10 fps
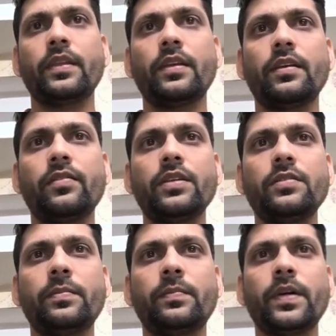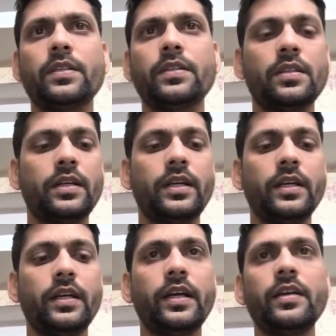average passenger rating,
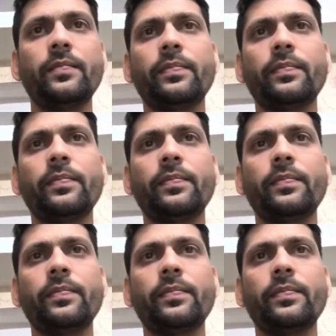and